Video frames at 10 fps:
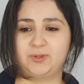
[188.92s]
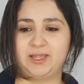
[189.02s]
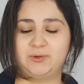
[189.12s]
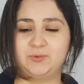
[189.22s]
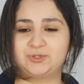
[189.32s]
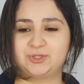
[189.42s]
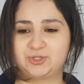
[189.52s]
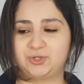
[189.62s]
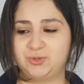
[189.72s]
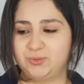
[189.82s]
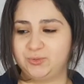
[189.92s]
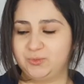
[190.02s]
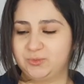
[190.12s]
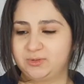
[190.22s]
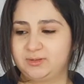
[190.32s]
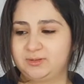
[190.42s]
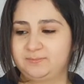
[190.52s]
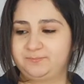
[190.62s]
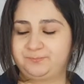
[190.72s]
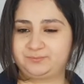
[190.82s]
in order to
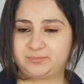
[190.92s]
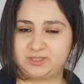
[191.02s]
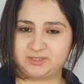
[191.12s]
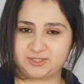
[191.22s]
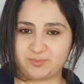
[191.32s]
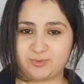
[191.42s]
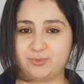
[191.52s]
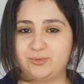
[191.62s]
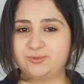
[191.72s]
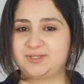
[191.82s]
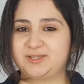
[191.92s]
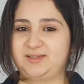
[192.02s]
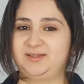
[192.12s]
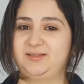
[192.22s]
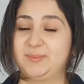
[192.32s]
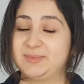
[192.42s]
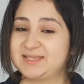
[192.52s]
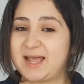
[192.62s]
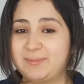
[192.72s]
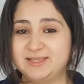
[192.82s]
support the
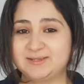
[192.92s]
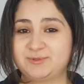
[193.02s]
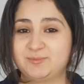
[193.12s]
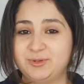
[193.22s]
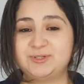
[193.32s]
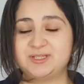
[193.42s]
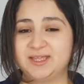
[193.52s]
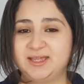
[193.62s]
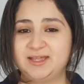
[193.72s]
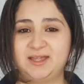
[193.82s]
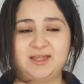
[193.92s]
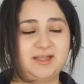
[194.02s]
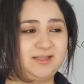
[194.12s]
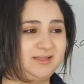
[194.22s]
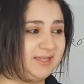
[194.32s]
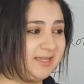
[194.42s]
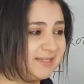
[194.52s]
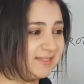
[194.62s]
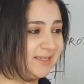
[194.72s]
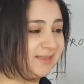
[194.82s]
metabolism, to boost it,
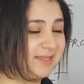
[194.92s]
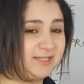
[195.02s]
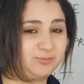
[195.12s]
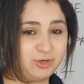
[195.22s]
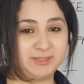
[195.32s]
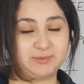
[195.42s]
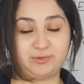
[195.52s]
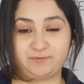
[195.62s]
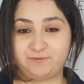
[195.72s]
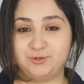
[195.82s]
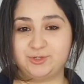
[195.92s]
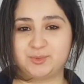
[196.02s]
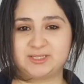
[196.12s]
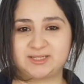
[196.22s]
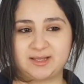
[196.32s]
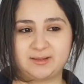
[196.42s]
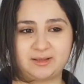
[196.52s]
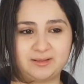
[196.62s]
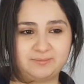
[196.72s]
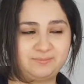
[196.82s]
eating these pro-metabolic foods which
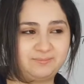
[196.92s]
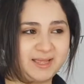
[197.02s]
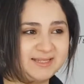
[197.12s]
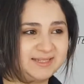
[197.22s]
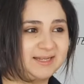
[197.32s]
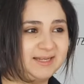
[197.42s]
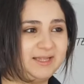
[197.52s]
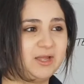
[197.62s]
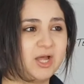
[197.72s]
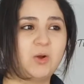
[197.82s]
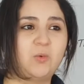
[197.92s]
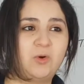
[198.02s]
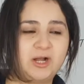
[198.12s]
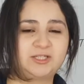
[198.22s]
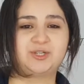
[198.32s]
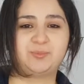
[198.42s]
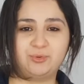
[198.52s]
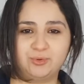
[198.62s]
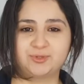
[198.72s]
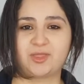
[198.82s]
basically work to
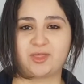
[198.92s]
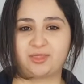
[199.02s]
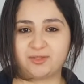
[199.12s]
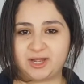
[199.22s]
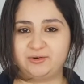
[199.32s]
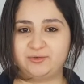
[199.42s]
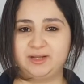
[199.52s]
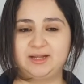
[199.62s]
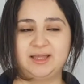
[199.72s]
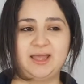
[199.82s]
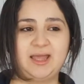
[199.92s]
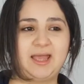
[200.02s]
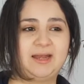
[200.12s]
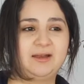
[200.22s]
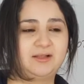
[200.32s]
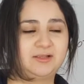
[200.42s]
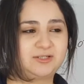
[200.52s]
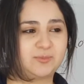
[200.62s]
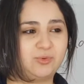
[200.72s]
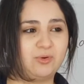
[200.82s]
support the thyroid and
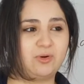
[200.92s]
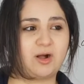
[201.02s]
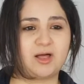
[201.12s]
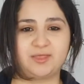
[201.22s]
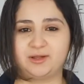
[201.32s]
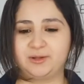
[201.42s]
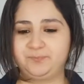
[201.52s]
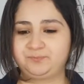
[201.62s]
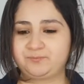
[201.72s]
support other